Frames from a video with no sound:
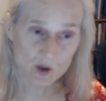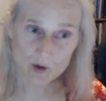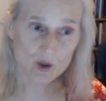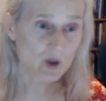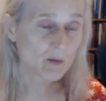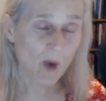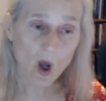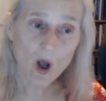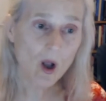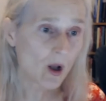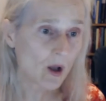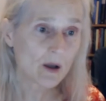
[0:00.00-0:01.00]

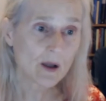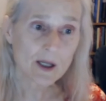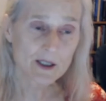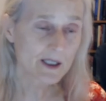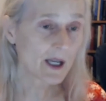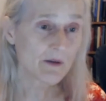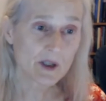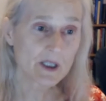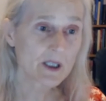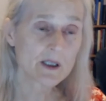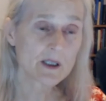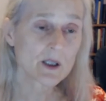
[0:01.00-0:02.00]
small
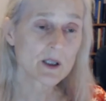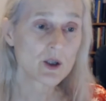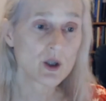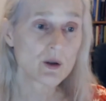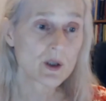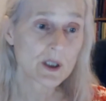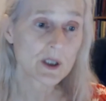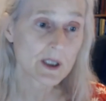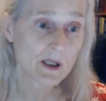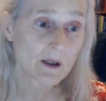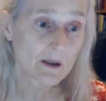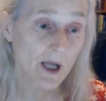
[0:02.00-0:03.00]
savings institutions
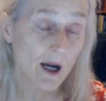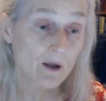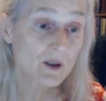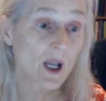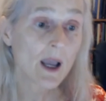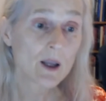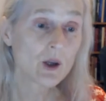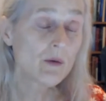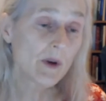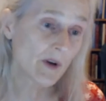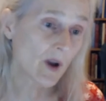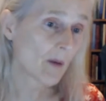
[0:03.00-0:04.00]
in the towns. You've
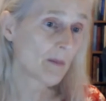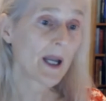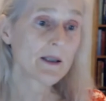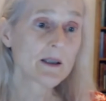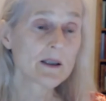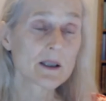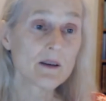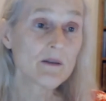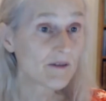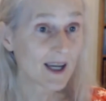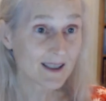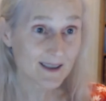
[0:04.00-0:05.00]
even got peasants
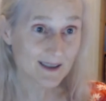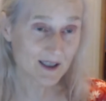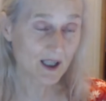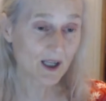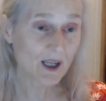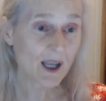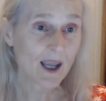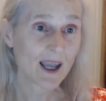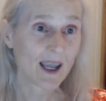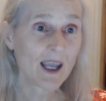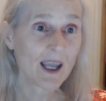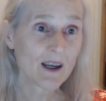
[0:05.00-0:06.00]
investing
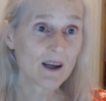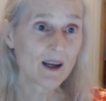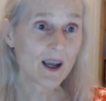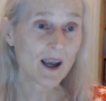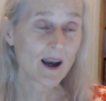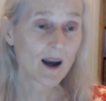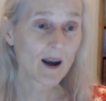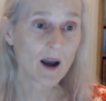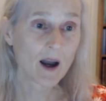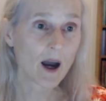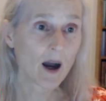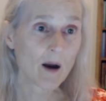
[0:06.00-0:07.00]
in
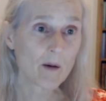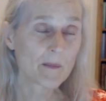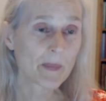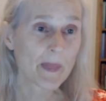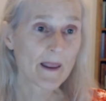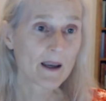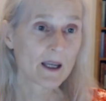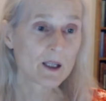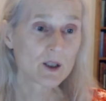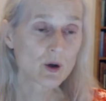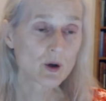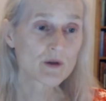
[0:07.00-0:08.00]
um,
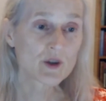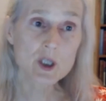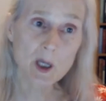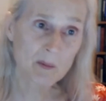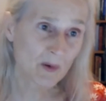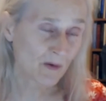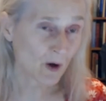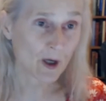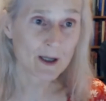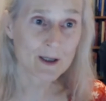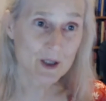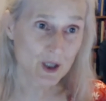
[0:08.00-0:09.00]
in sort of ship
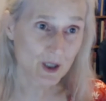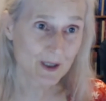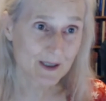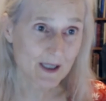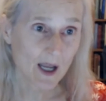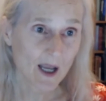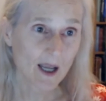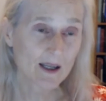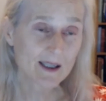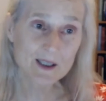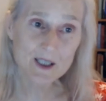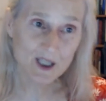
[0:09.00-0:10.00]
voyages and
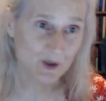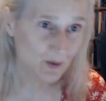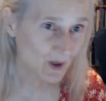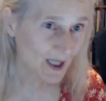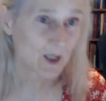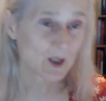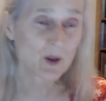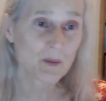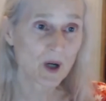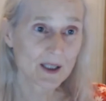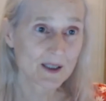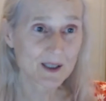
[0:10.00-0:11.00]
industrial
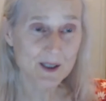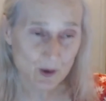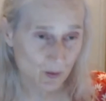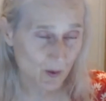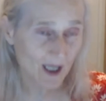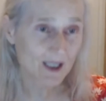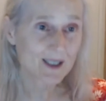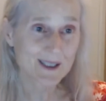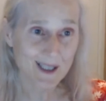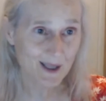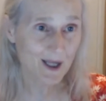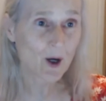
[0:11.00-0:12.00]
enterprises, as well as
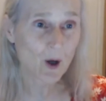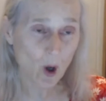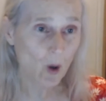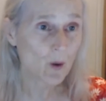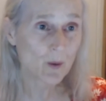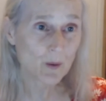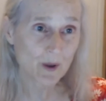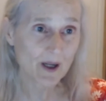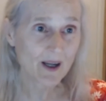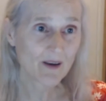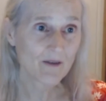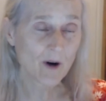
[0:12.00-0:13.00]
in their own
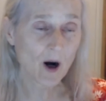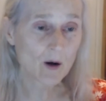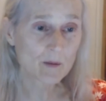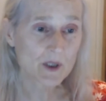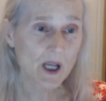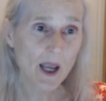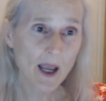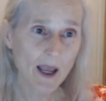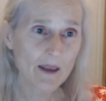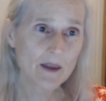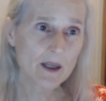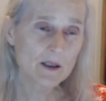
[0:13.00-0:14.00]
farms.
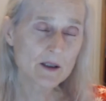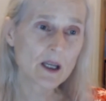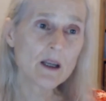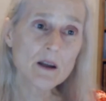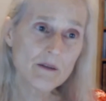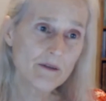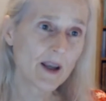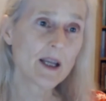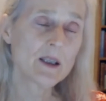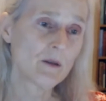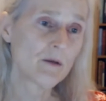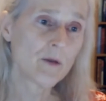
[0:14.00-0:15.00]
And these
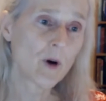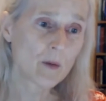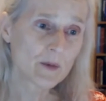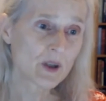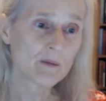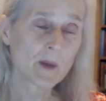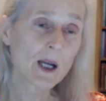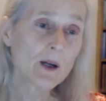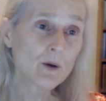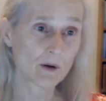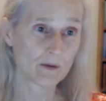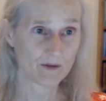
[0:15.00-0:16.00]
innovative forms of
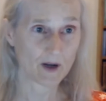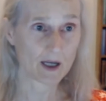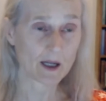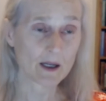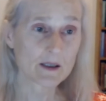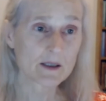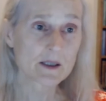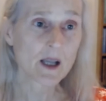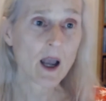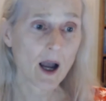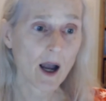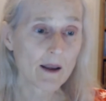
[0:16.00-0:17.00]
microfinance,
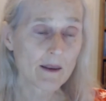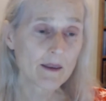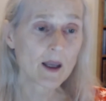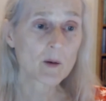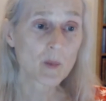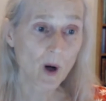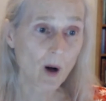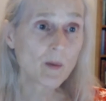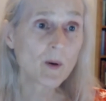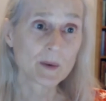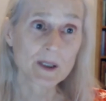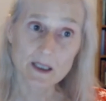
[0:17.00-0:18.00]
I think,
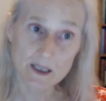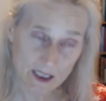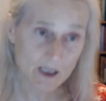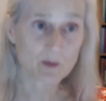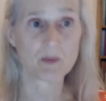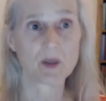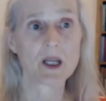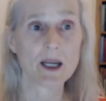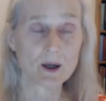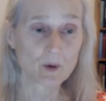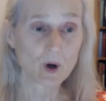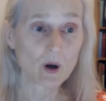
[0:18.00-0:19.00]
probably did play
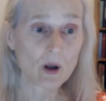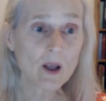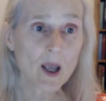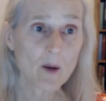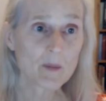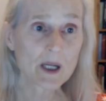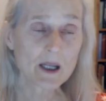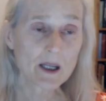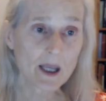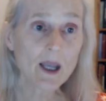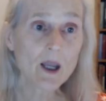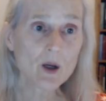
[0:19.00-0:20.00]
a role. But
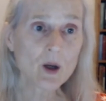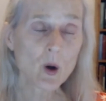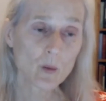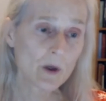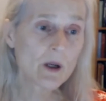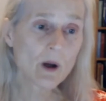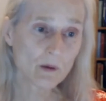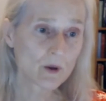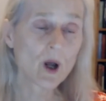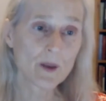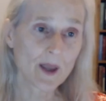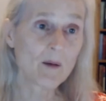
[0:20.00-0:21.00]
again, we don't
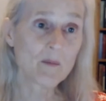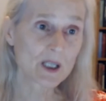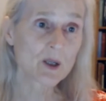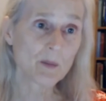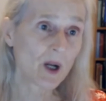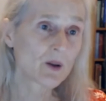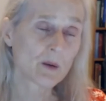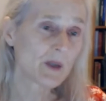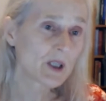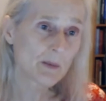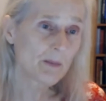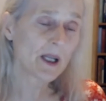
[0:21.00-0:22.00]
know that much about them.
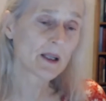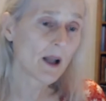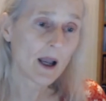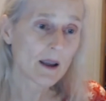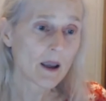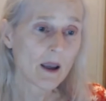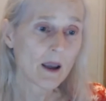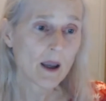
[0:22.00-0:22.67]
It's a bit like